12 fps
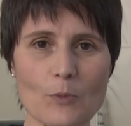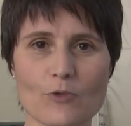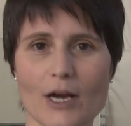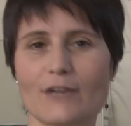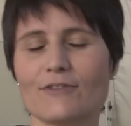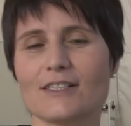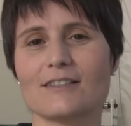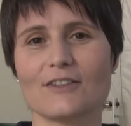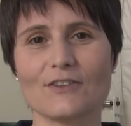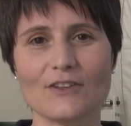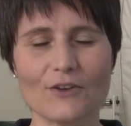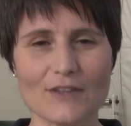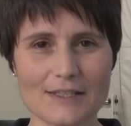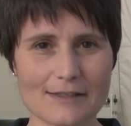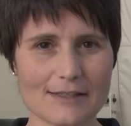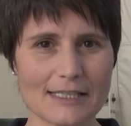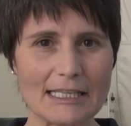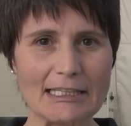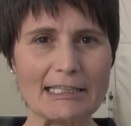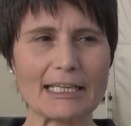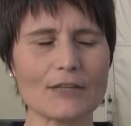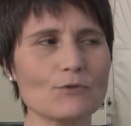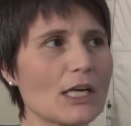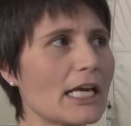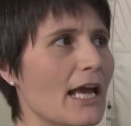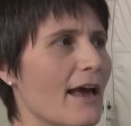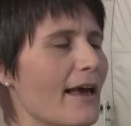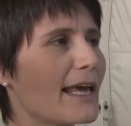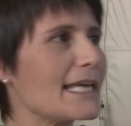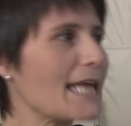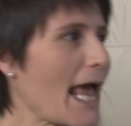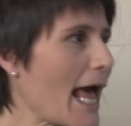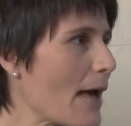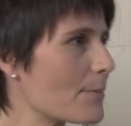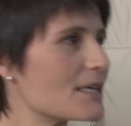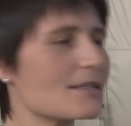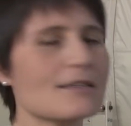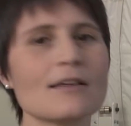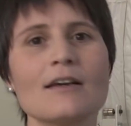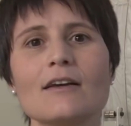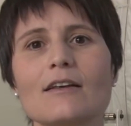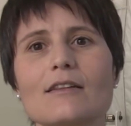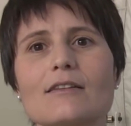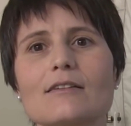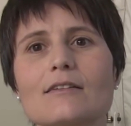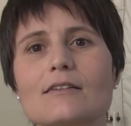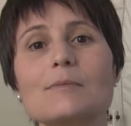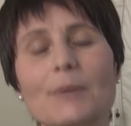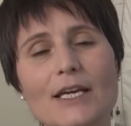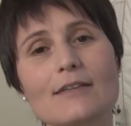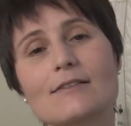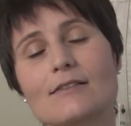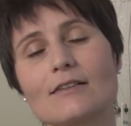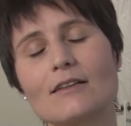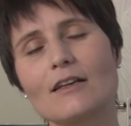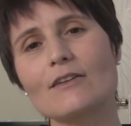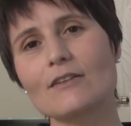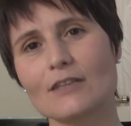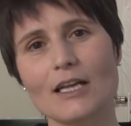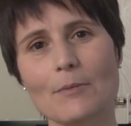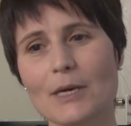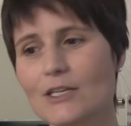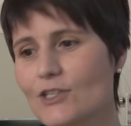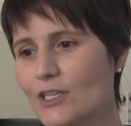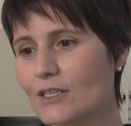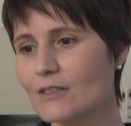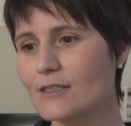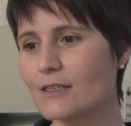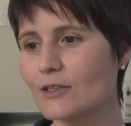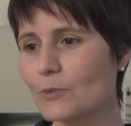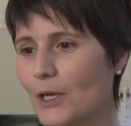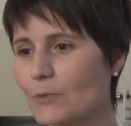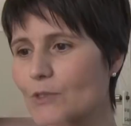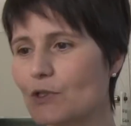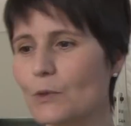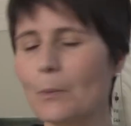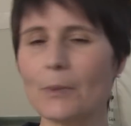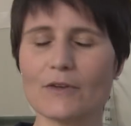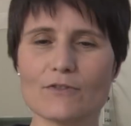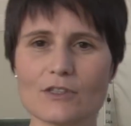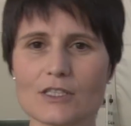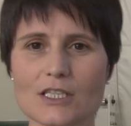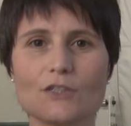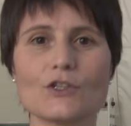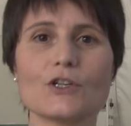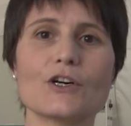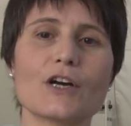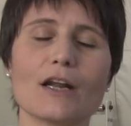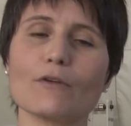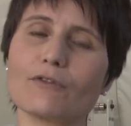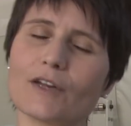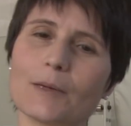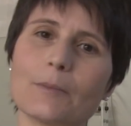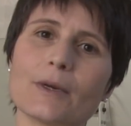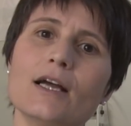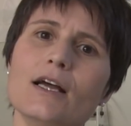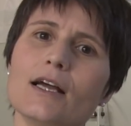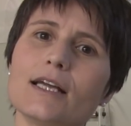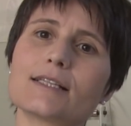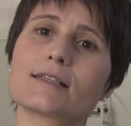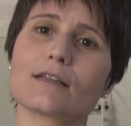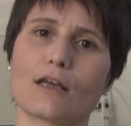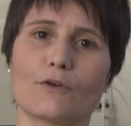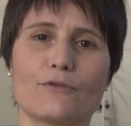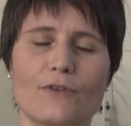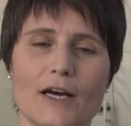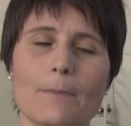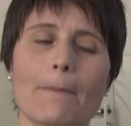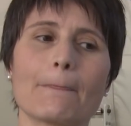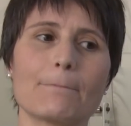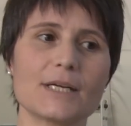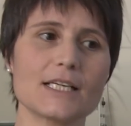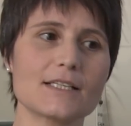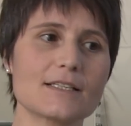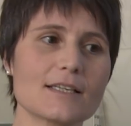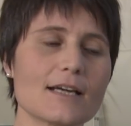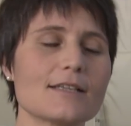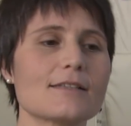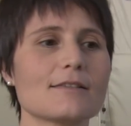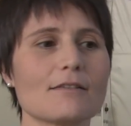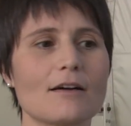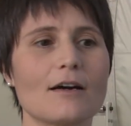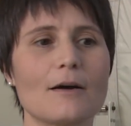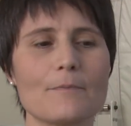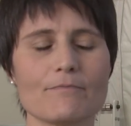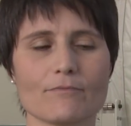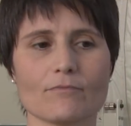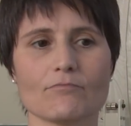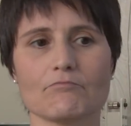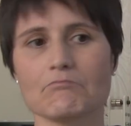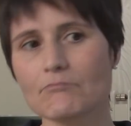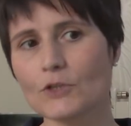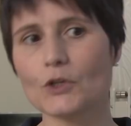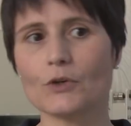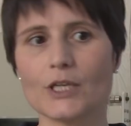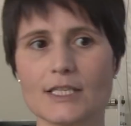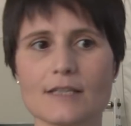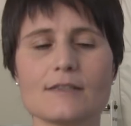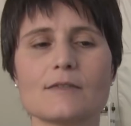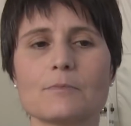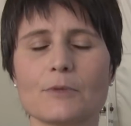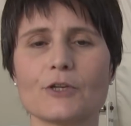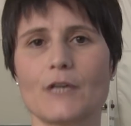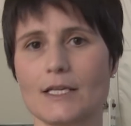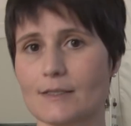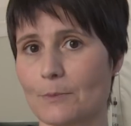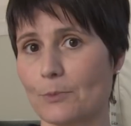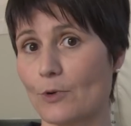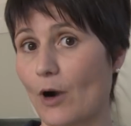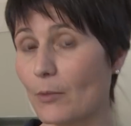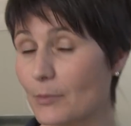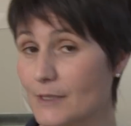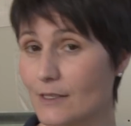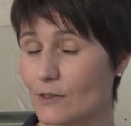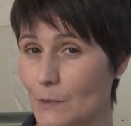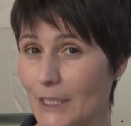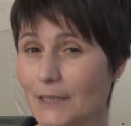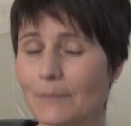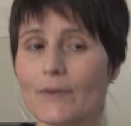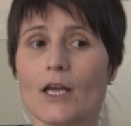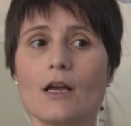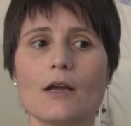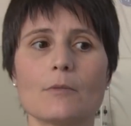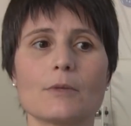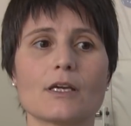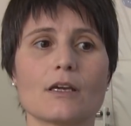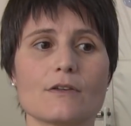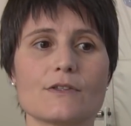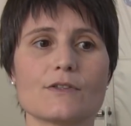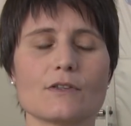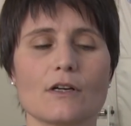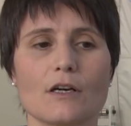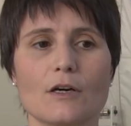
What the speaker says: breakfast on the ceiling and really inhabit the space in three dimensions and be able to pivot and turn and flip. It's a lot of fun. But it does, it does create some problems as well, because,